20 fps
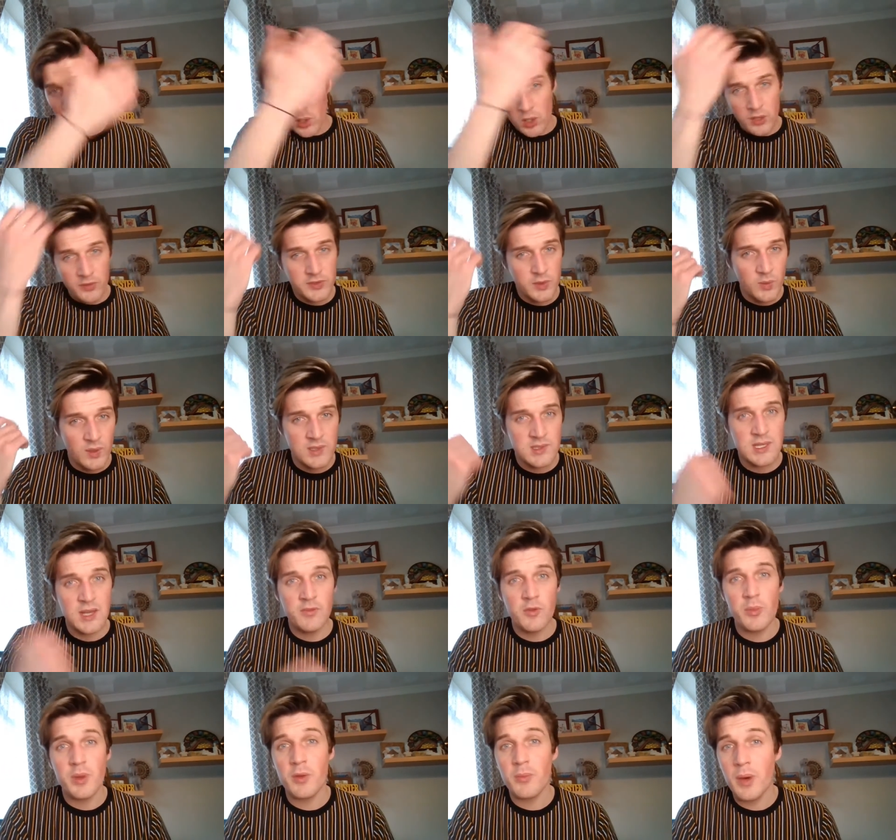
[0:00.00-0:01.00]
pull it off to one side
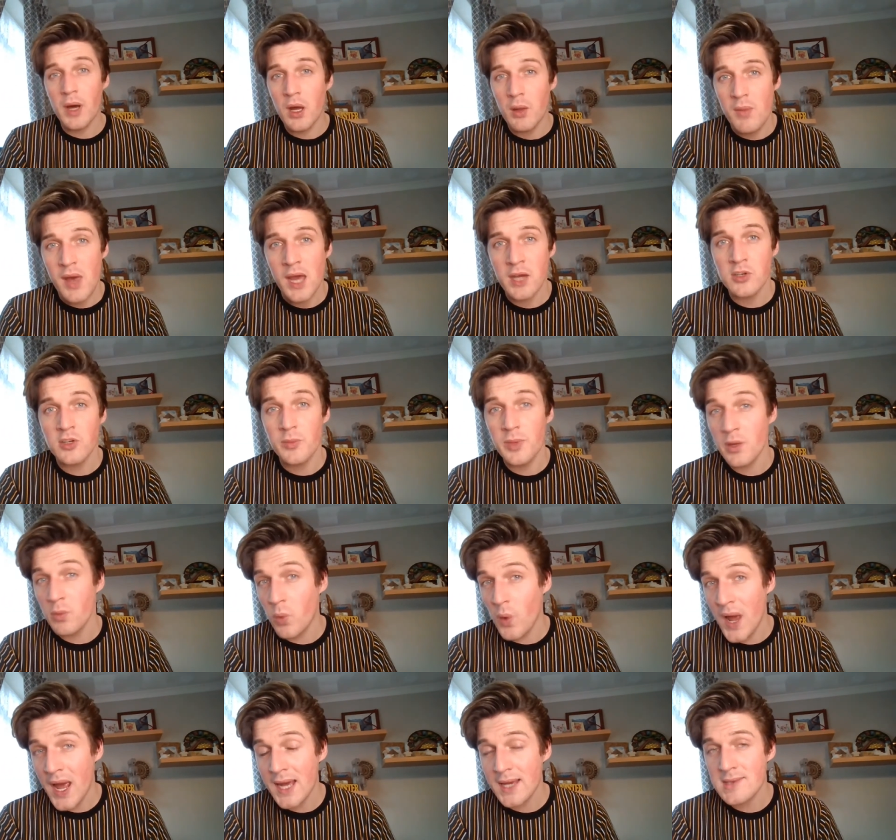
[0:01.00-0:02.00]
with a bit of pomade or a bit of
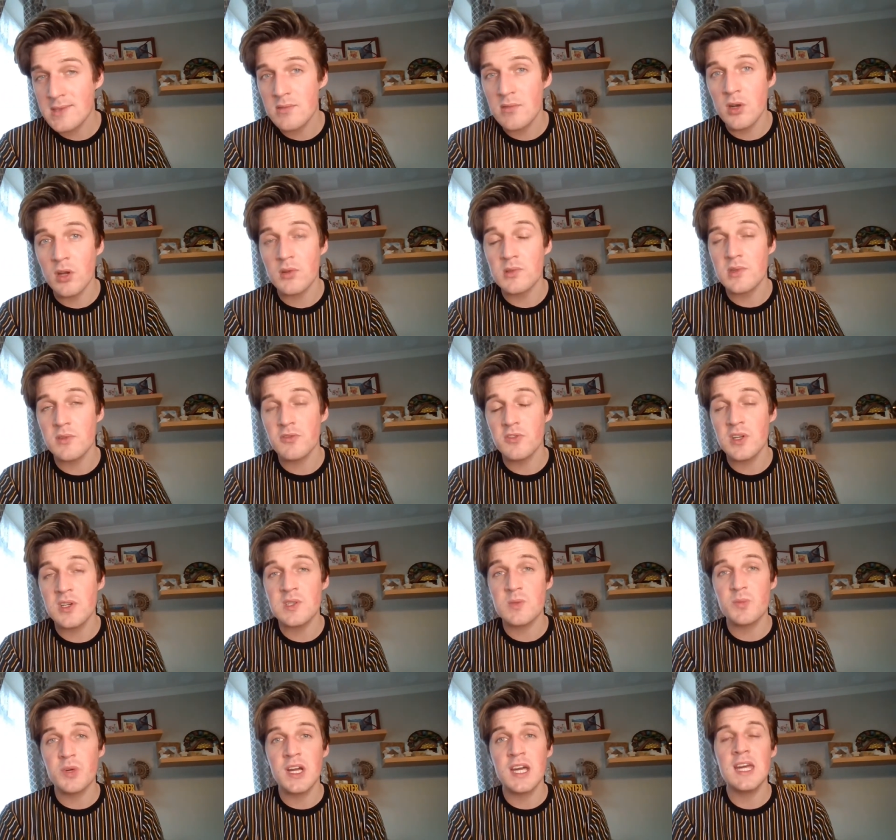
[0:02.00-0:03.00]
wax and lots of free
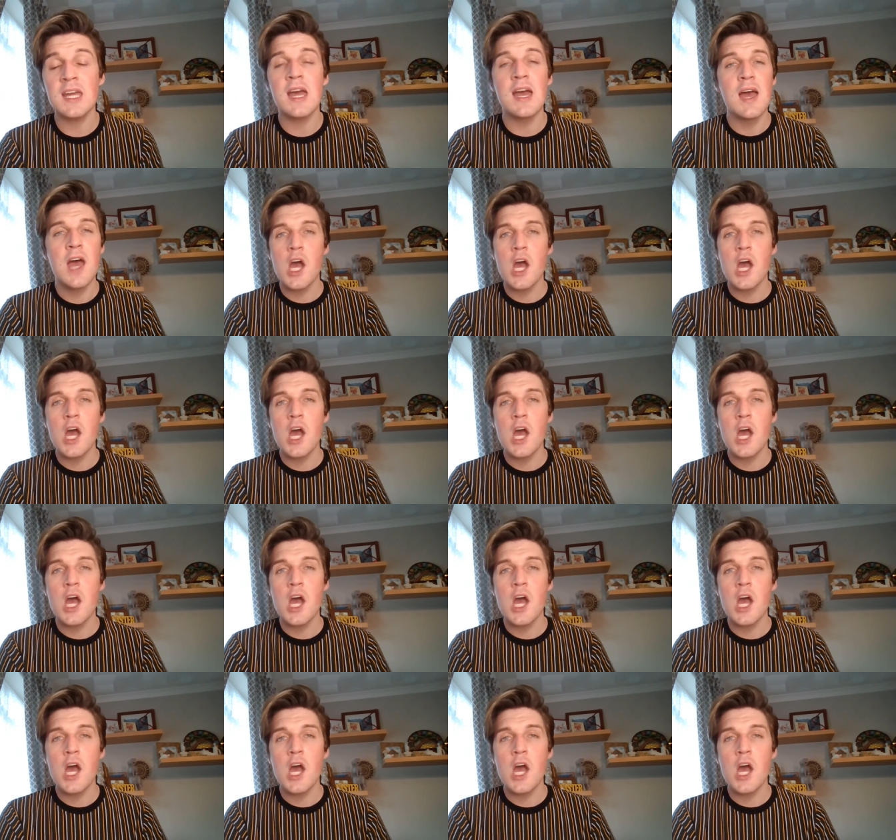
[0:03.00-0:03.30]
spray.